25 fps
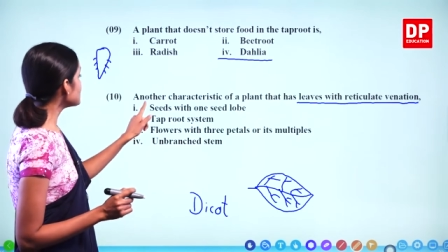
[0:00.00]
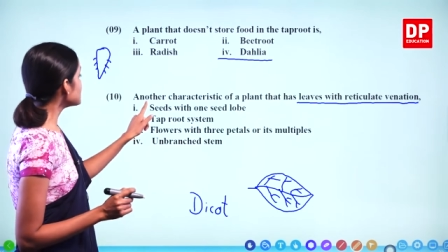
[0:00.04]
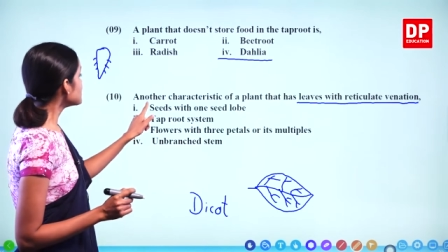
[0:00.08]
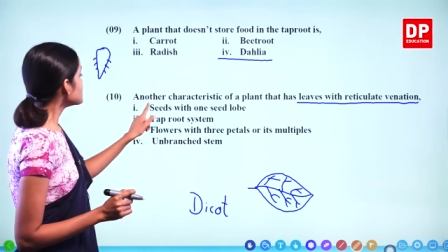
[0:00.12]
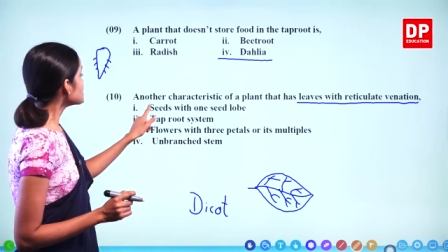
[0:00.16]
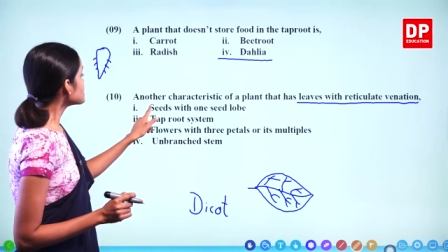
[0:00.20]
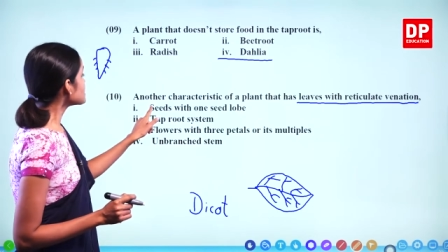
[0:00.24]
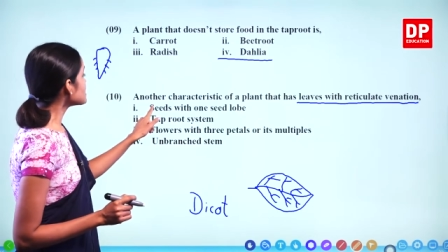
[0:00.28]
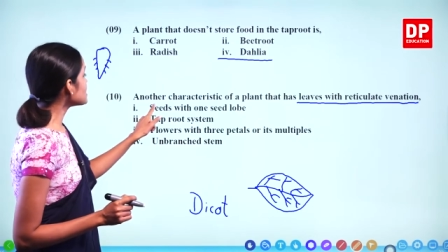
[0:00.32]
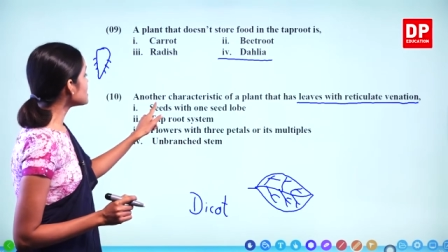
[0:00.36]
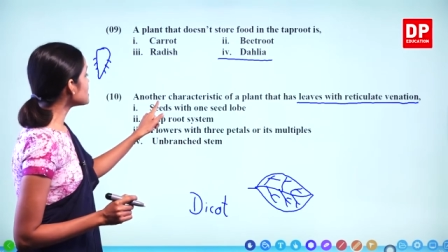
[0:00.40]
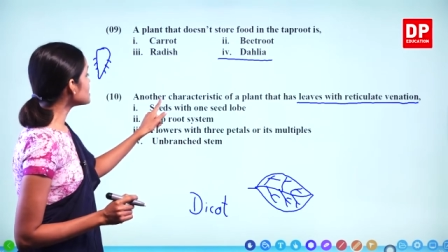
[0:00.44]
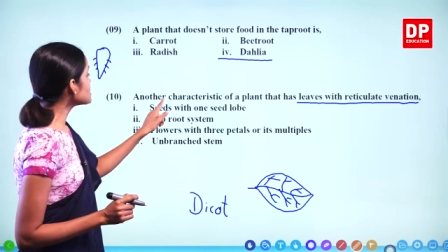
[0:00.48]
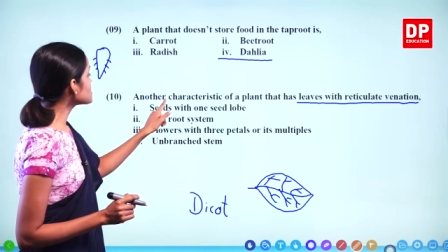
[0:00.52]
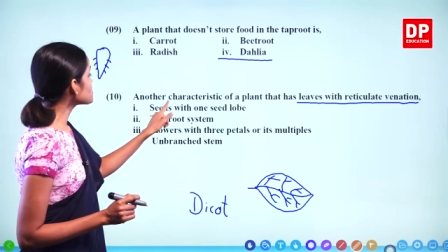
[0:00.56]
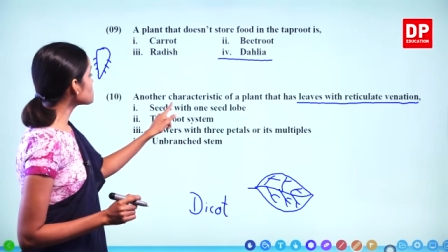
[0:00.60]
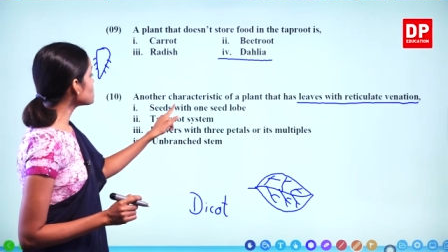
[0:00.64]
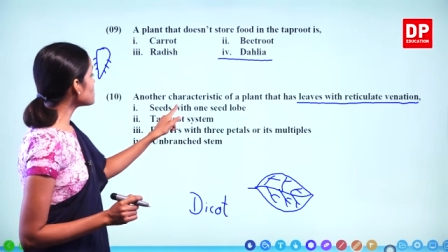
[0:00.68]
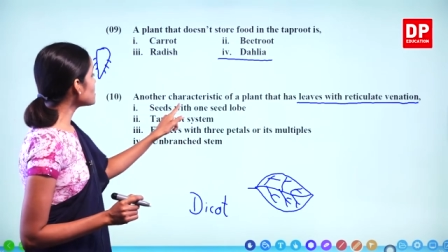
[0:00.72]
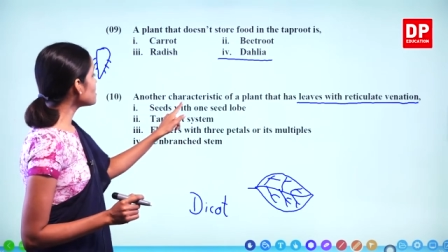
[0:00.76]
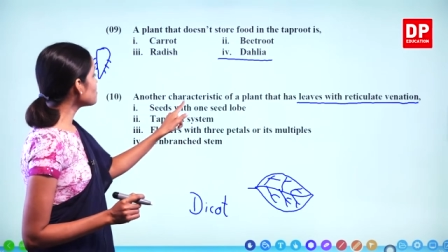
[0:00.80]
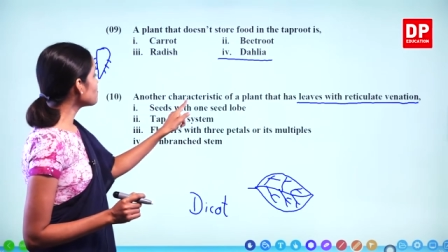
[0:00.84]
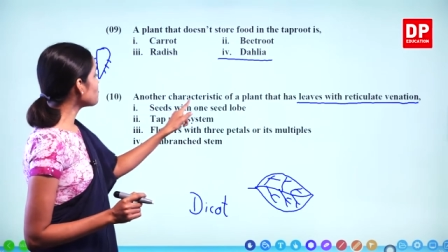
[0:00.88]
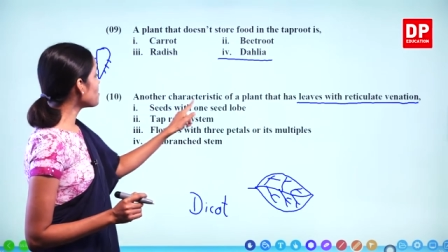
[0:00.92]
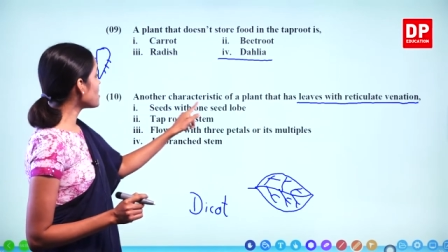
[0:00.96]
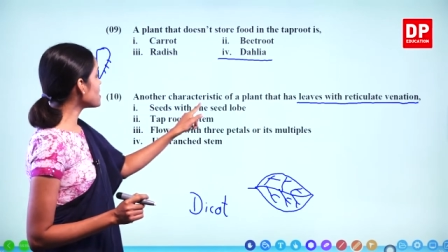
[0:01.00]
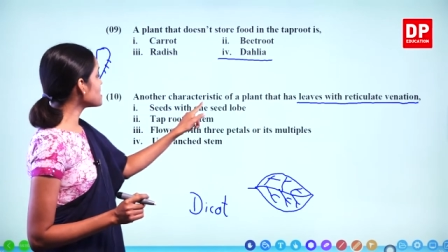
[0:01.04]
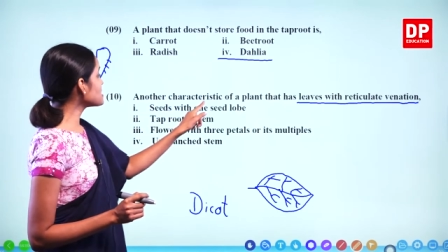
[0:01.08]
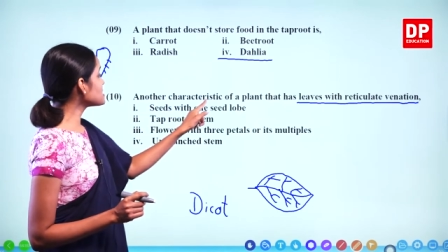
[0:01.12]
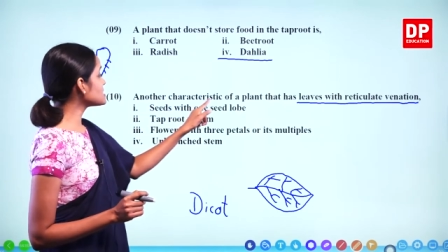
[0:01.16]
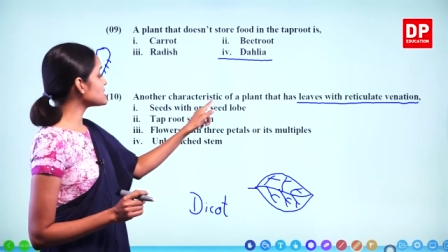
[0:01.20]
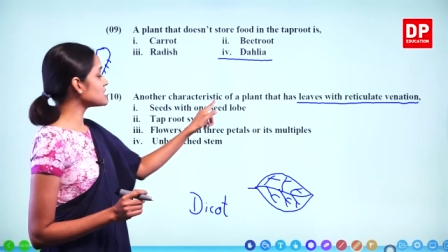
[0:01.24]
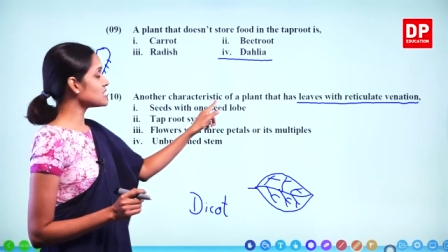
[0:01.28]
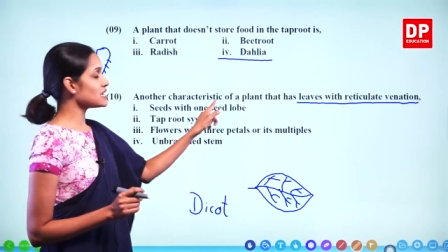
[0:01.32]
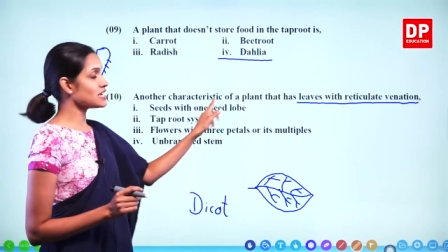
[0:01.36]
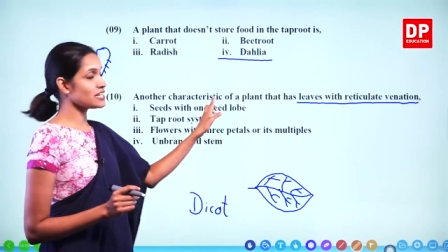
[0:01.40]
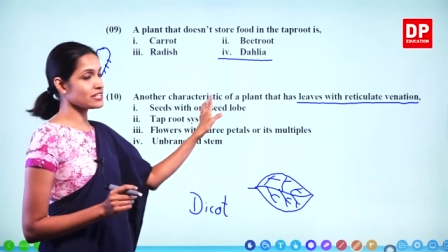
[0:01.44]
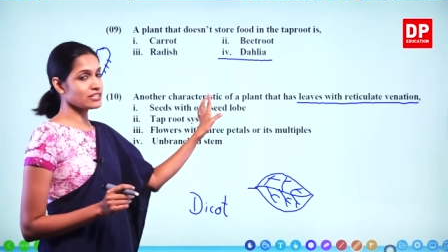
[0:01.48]
Seeds with one
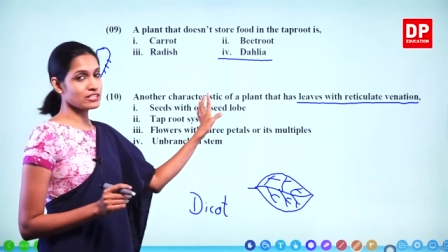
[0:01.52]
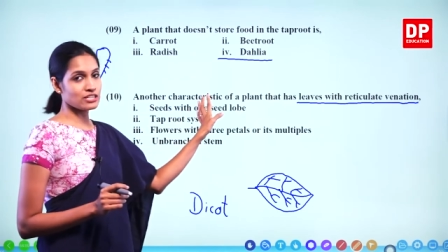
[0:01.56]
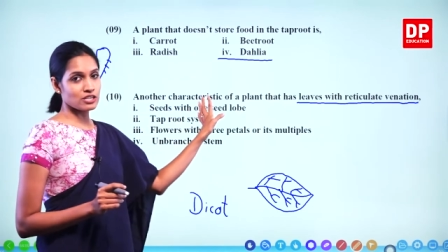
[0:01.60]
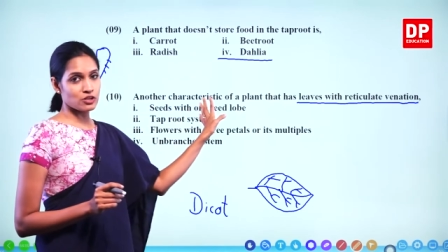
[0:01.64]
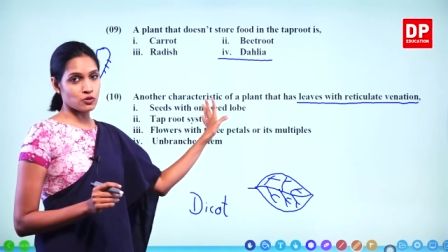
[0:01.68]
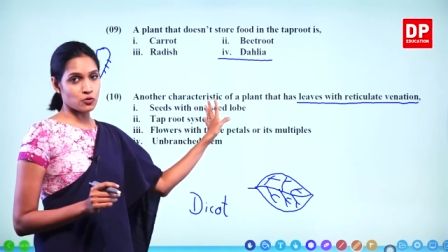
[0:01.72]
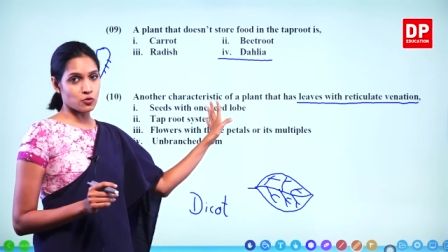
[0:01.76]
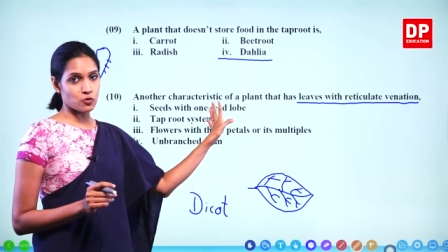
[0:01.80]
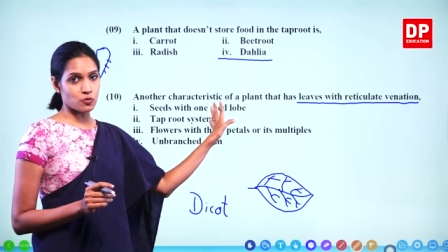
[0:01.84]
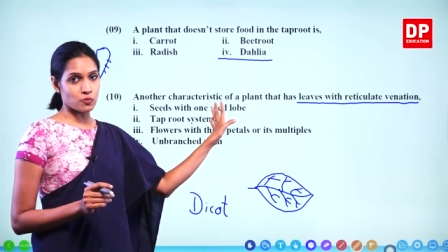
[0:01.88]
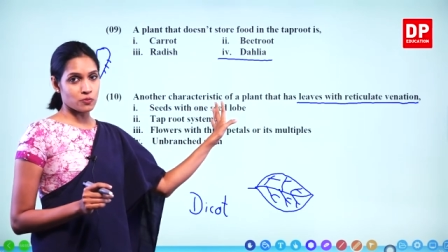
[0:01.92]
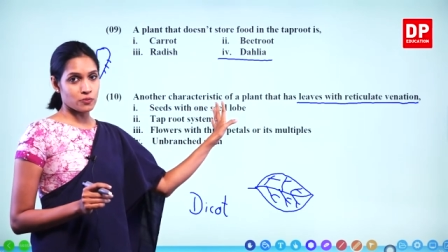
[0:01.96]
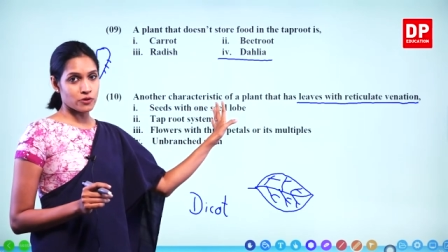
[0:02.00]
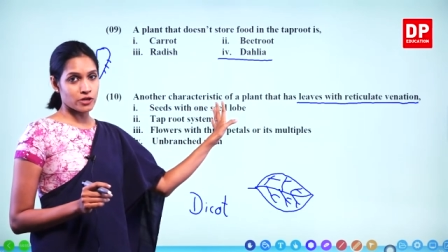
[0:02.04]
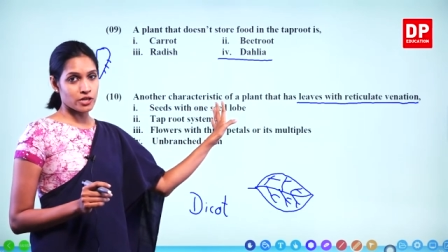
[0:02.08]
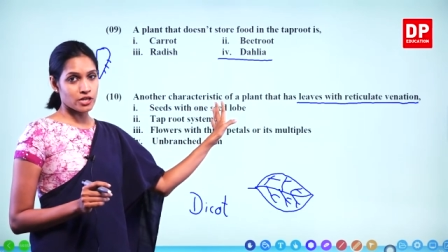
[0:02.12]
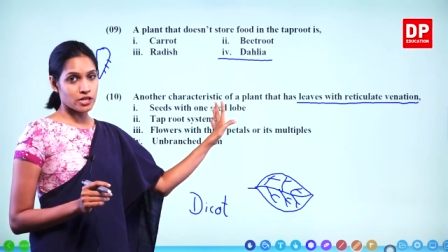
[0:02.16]
seed globe.